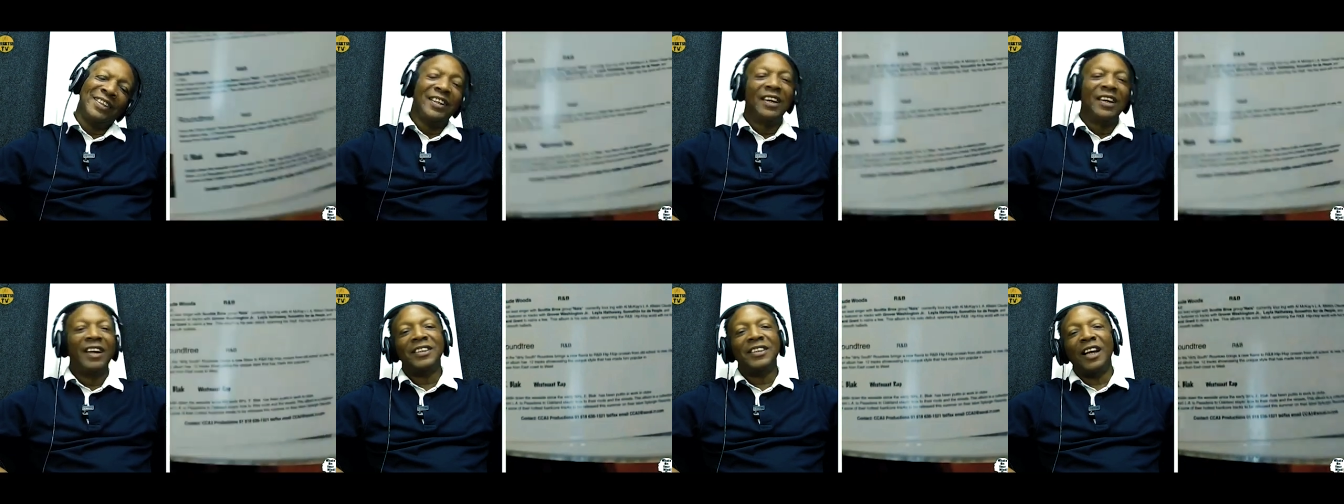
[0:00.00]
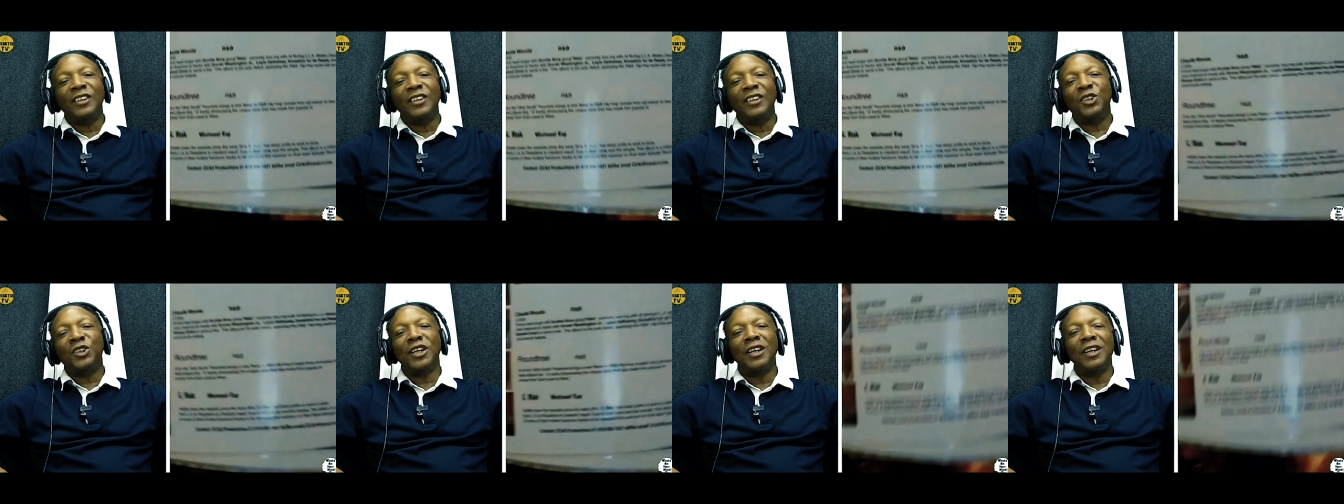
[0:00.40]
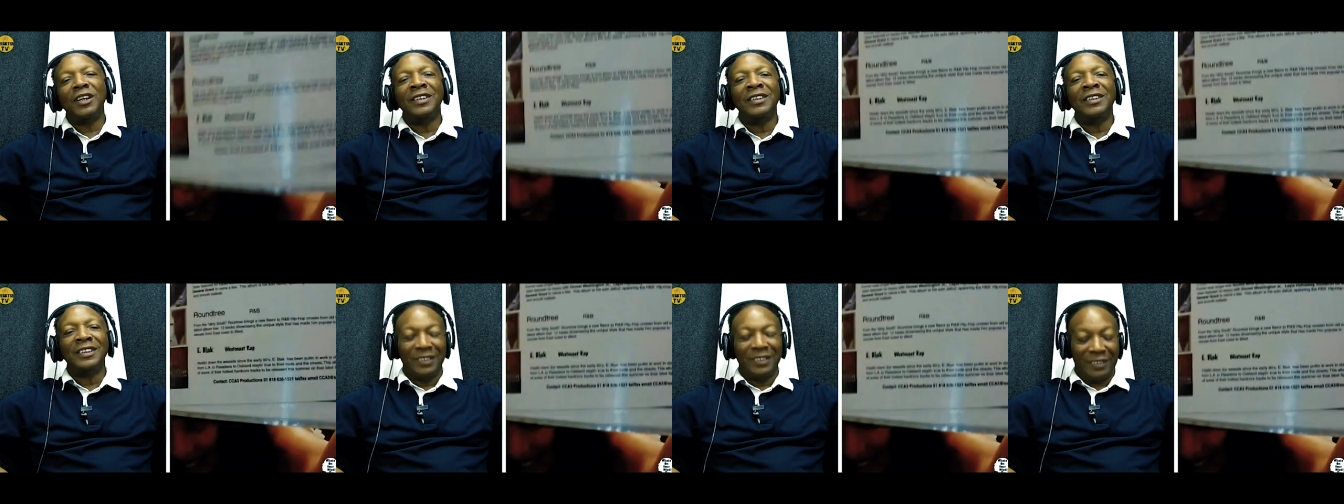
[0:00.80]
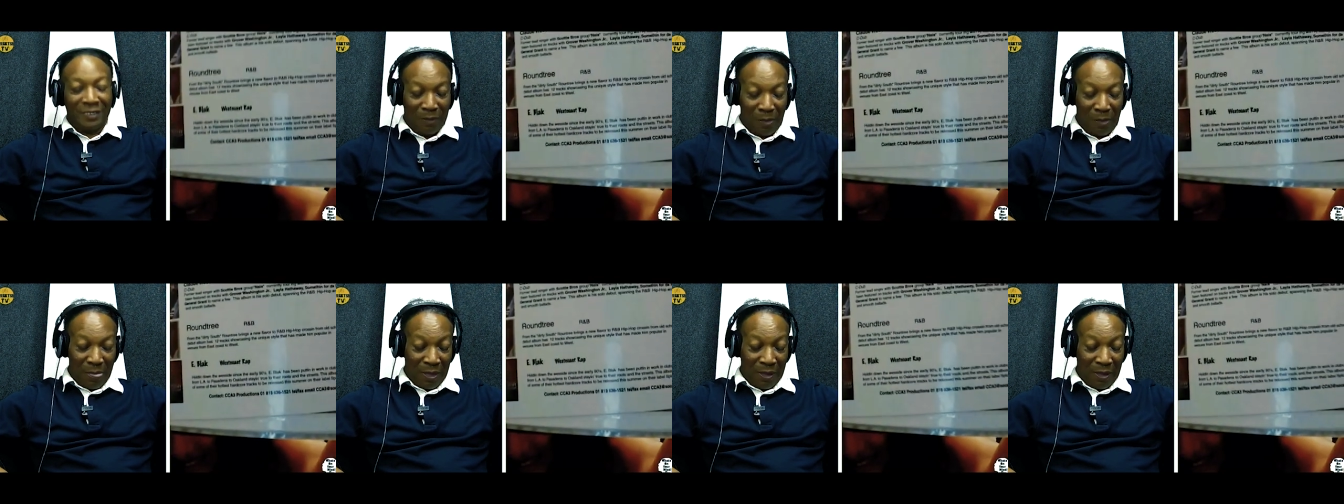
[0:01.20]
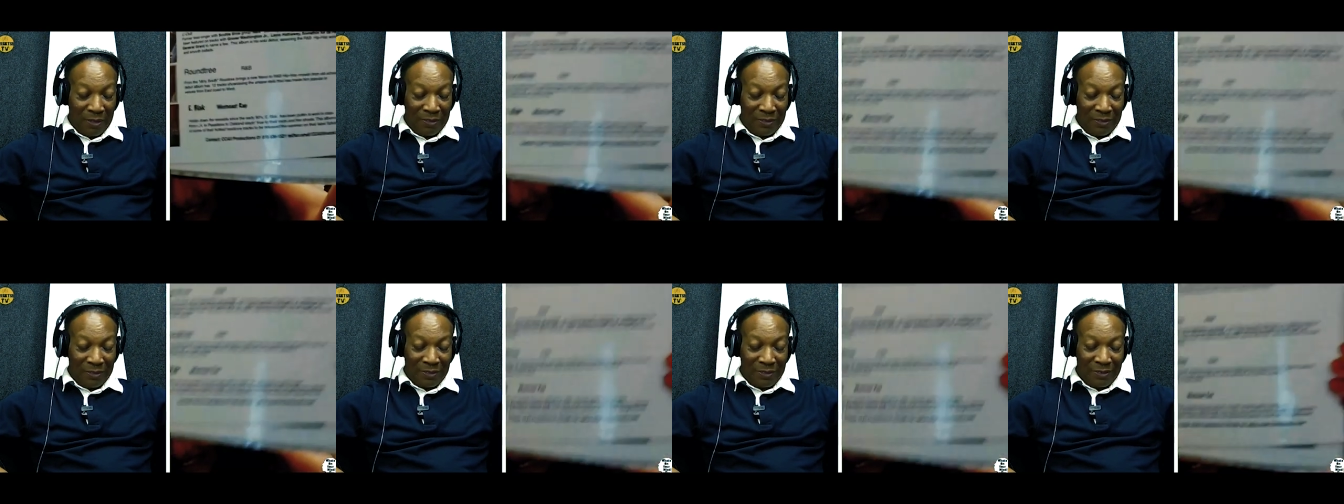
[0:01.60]
He was signed up with me
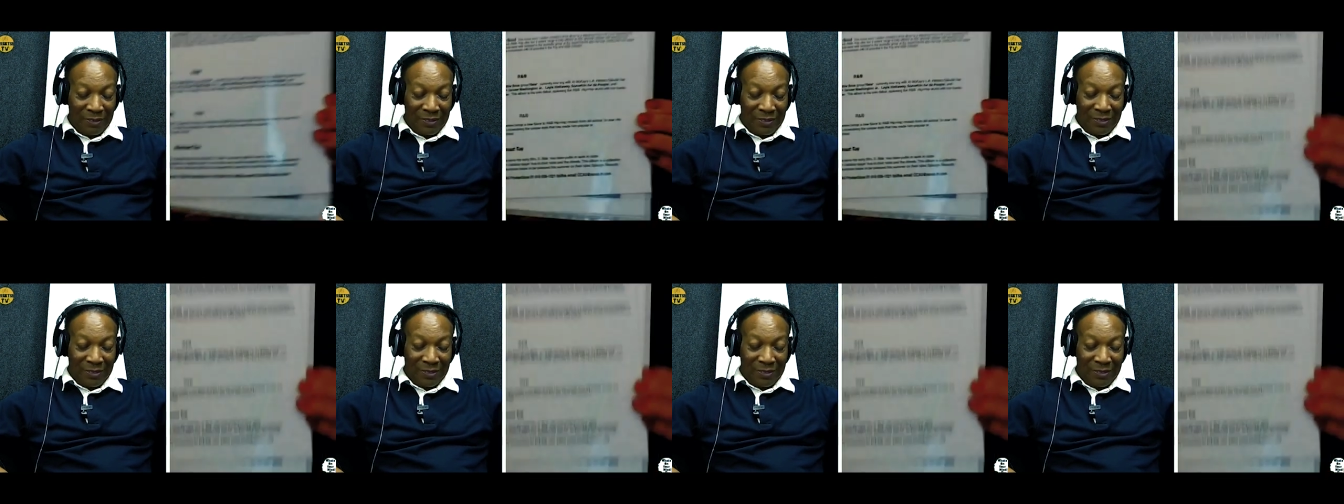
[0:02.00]
together.